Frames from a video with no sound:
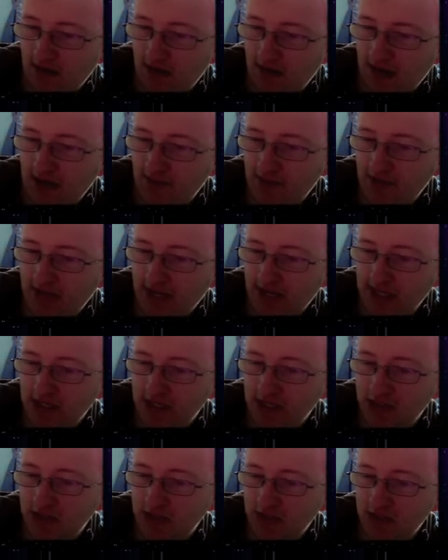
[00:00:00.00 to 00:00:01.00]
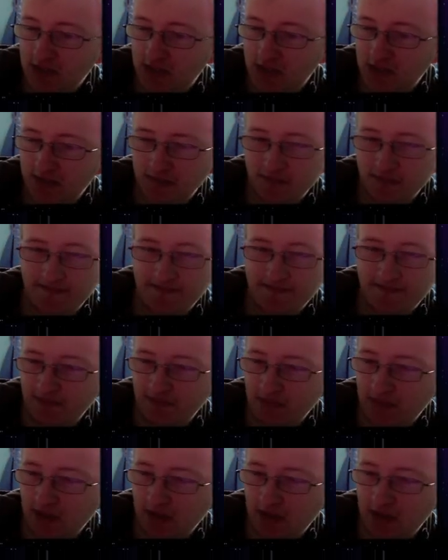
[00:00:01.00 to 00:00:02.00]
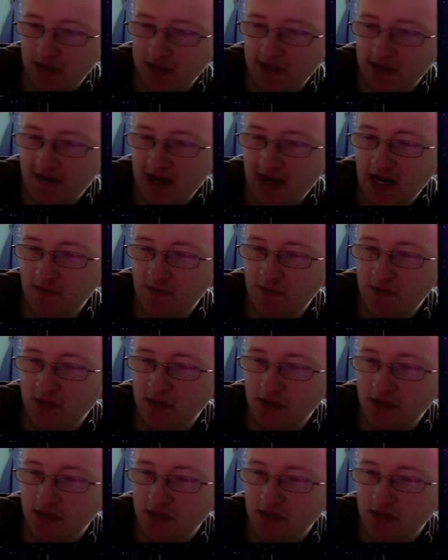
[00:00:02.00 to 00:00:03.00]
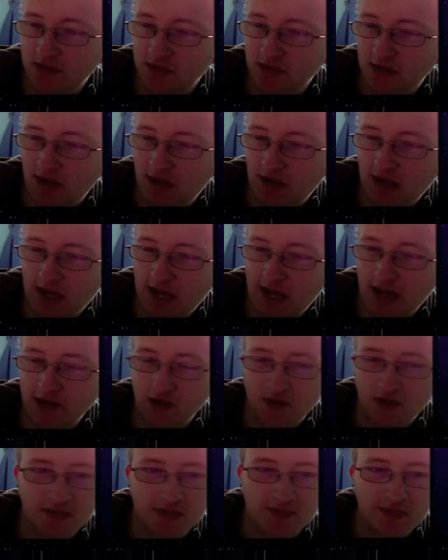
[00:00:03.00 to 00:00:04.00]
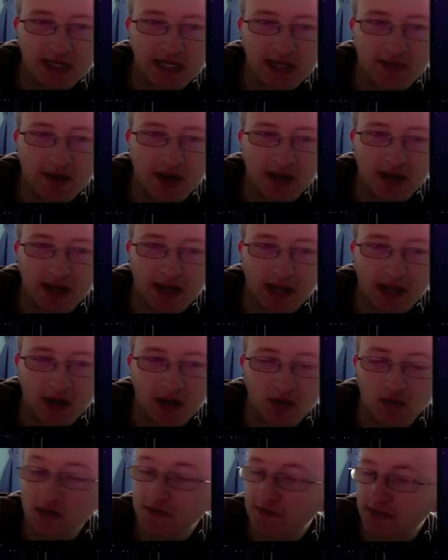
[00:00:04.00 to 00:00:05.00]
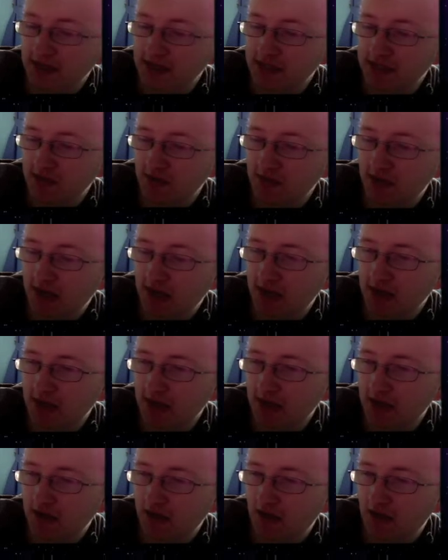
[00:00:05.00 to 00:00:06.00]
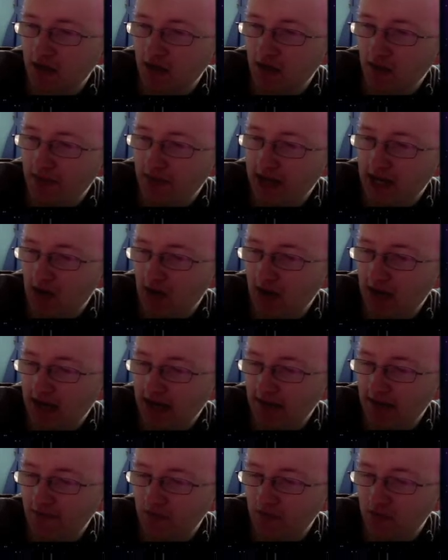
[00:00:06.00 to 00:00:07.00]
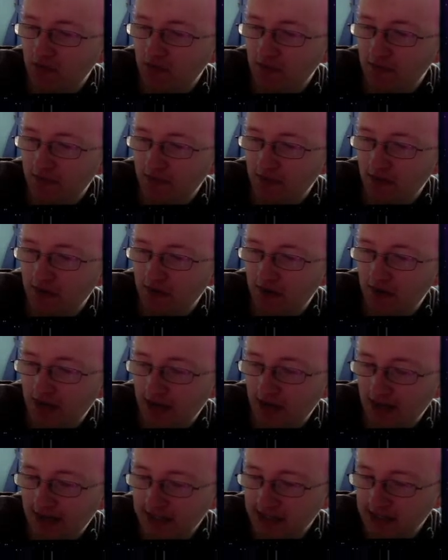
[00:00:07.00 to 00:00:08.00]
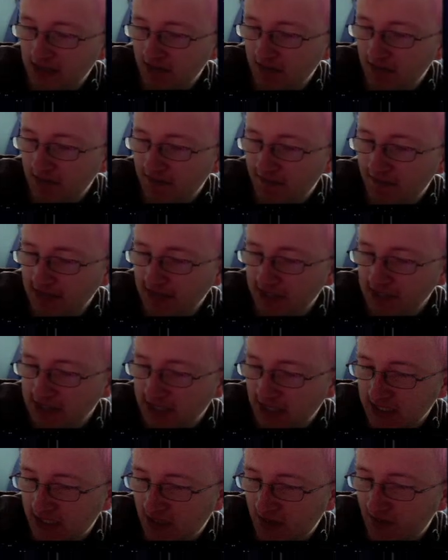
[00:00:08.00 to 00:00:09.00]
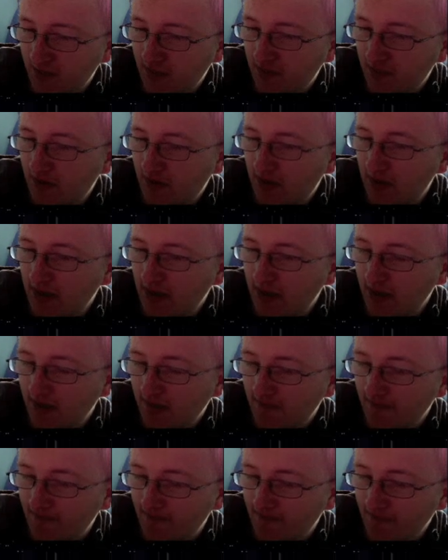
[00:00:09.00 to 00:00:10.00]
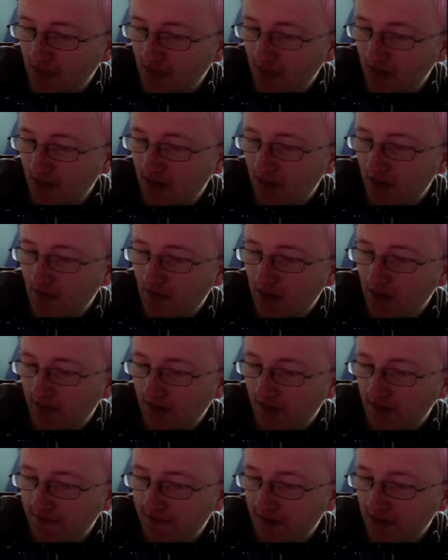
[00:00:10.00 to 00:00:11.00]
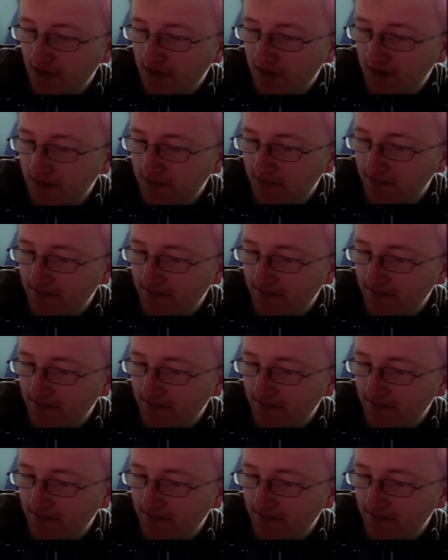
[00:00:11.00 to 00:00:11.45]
Applications, Development, and U S B debugging in order for this to work. But now I have all of the necessary things set up on my mobile phone.